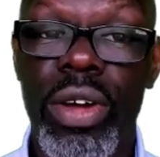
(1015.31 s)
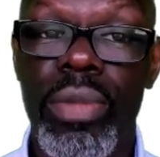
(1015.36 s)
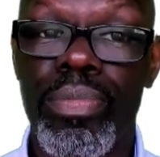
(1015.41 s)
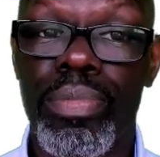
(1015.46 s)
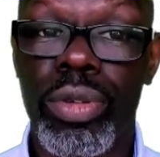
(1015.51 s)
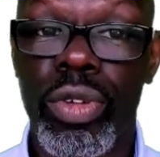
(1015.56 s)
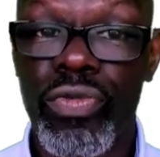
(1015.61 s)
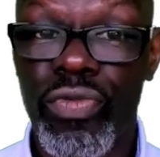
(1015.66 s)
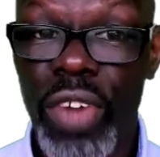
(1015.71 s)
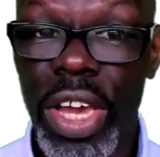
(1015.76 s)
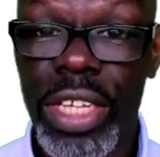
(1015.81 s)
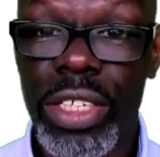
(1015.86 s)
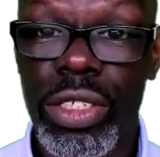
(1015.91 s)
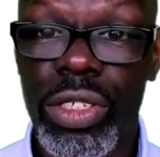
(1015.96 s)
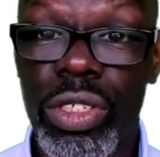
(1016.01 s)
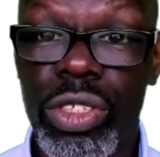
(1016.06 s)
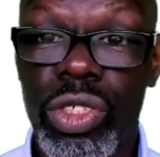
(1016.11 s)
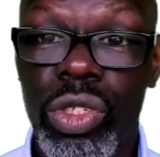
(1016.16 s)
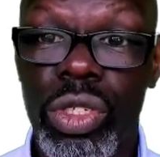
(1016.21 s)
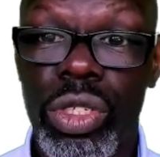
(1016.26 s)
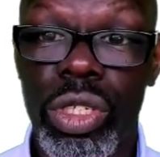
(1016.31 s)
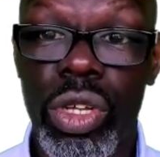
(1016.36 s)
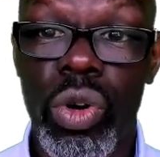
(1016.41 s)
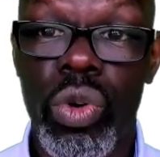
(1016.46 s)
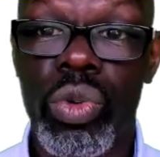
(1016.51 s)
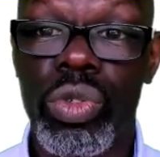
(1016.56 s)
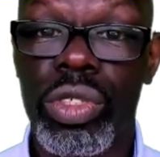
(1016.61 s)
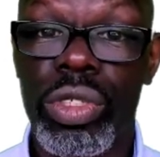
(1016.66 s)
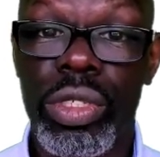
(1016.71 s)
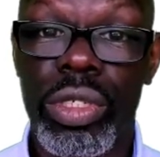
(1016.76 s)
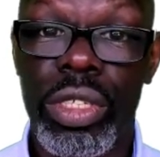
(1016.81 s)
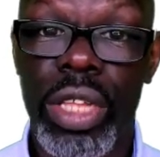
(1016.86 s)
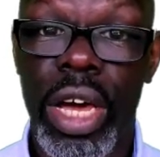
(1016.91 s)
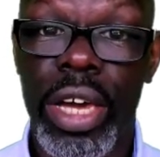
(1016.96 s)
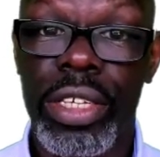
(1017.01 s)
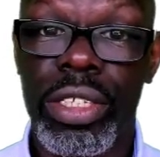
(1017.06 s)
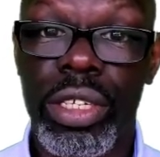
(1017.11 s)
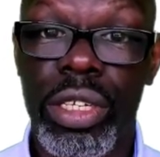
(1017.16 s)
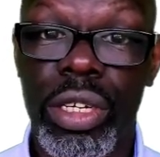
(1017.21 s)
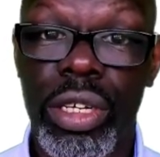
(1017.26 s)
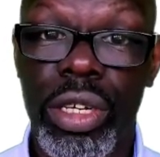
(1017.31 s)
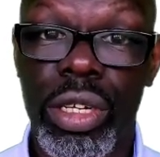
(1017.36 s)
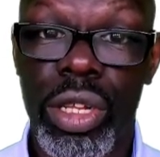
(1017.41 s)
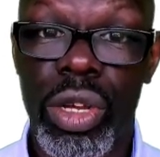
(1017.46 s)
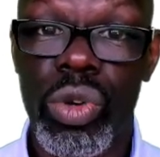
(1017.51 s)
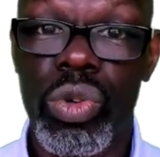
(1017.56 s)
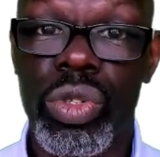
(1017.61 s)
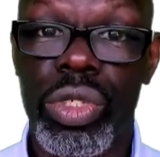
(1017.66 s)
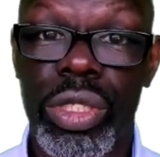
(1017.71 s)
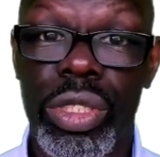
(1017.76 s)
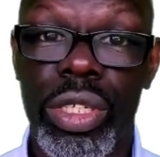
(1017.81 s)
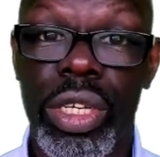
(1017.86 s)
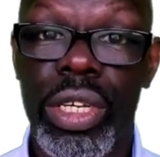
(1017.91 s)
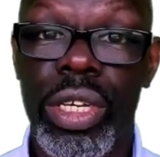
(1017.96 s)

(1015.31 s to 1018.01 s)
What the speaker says: Blood vessels lies close